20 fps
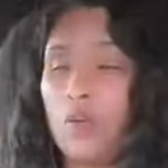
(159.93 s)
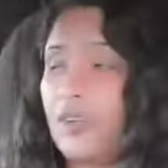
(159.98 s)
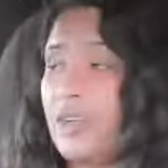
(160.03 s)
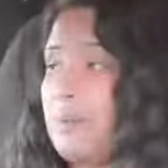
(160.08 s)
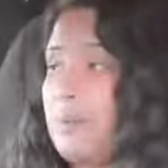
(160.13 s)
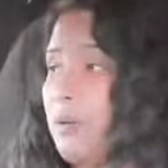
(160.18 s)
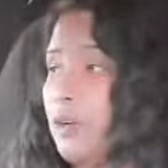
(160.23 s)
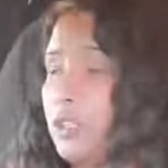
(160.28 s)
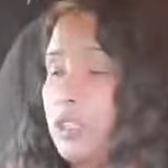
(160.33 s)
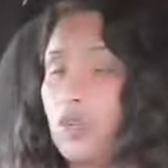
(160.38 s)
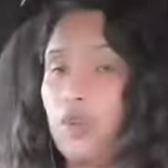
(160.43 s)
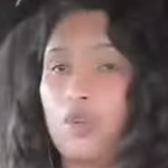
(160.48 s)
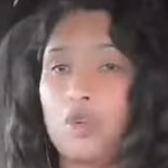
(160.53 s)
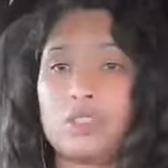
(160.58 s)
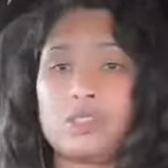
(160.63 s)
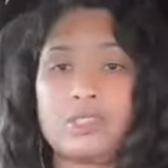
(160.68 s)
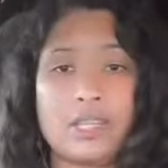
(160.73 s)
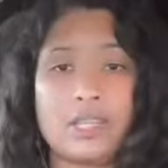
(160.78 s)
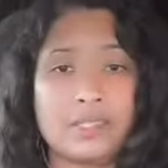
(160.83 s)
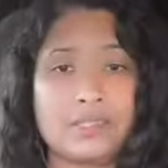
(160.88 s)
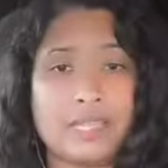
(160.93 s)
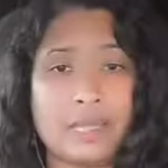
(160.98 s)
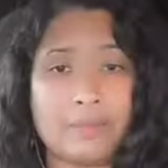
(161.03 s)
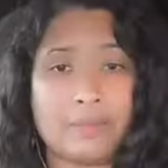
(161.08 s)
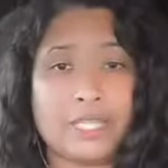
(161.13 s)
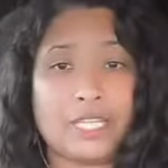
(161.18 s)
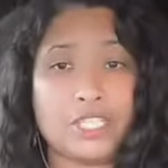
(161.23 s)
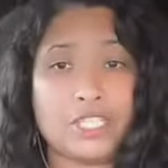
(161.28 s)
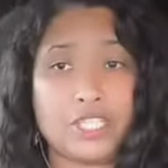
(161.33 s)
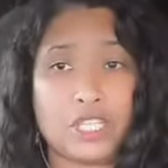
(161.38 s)
about
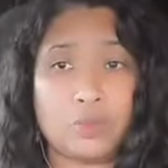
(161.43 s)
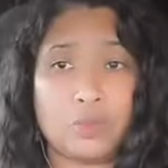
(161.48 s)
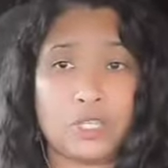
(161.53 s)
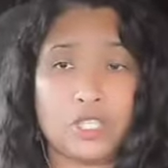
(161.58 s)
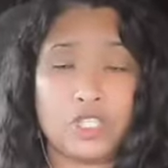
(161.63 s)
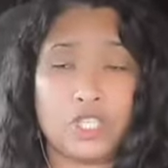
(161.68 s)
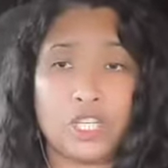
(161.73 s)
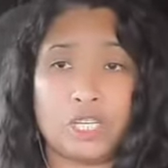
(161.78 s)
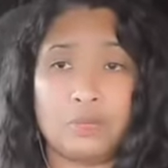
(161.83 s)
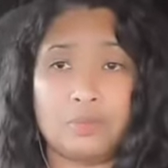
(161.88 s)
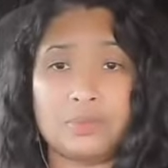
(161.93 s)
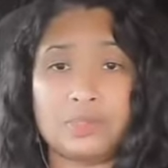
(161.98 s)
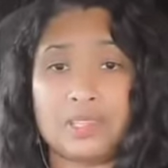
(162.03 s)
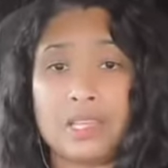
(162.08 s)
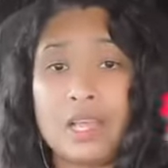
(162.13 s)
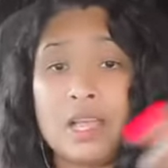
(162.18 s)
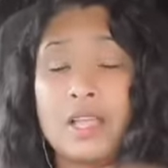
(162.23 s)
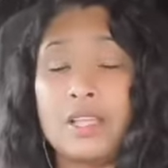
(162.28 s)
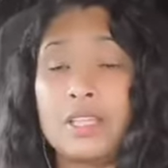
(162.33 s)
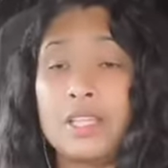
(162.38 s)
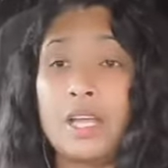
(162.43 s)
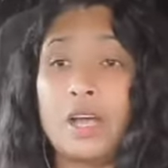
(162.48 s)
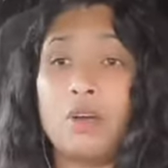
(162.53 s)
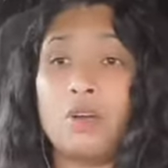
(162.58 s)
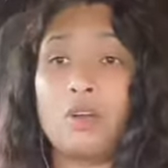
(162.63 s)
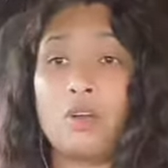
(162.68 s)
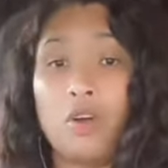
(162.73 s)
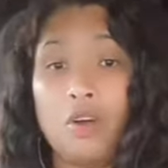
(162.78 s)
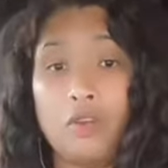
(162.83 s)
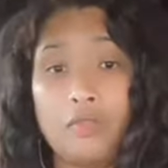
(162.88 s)
cross-contamination with germs. Now,
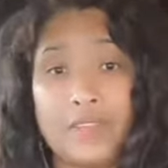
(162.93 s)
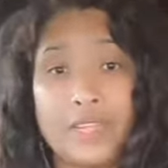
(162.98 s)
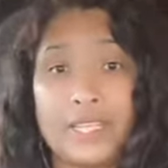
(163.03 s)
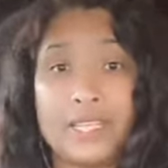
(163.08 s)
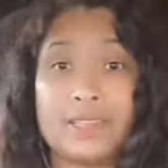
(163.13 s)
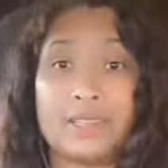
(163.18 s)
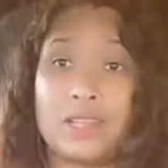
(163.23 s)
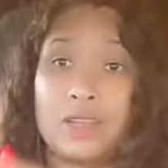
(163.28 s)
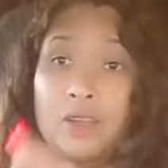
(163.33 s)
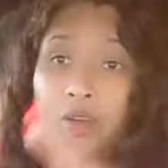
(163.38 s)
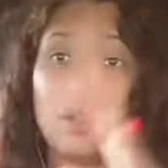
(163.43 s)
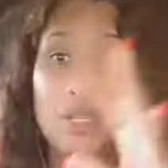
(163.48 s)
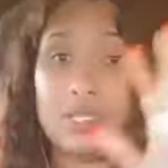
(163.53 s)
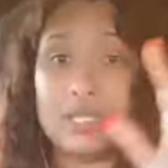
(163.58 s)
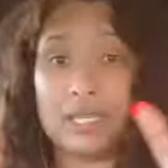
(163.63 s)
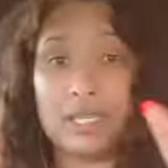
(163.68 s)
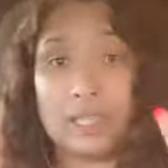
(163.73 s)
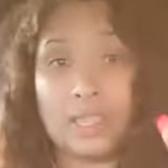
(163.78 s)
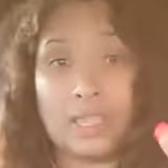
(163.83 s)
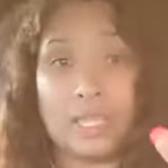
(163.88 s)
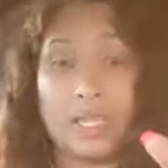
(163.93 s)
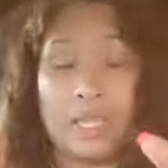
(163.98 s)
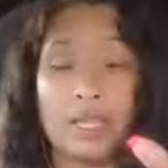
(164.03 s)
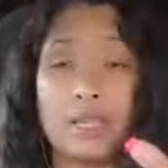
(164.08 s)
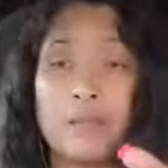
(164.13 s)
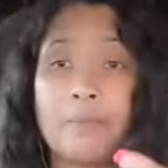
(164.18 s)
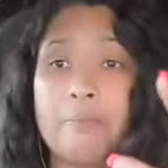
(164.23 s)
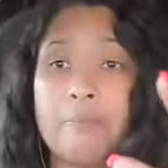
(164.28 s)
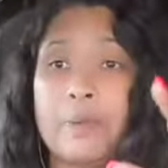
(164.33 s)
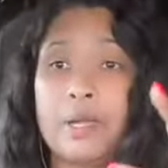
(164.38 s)
COVID is a whole nother thing.
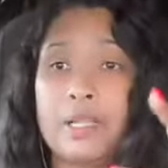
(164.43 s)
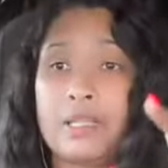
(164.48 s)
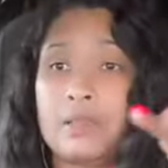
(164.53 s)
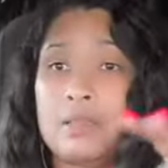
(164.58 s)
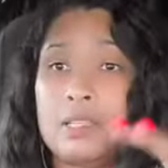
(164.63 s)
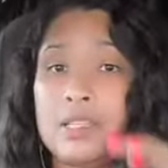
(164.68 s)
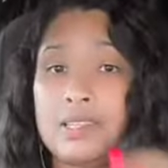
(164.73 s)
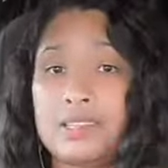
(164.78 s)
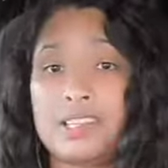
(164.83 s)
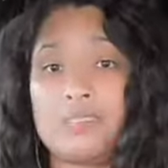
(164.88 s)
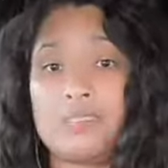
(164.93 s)
But this is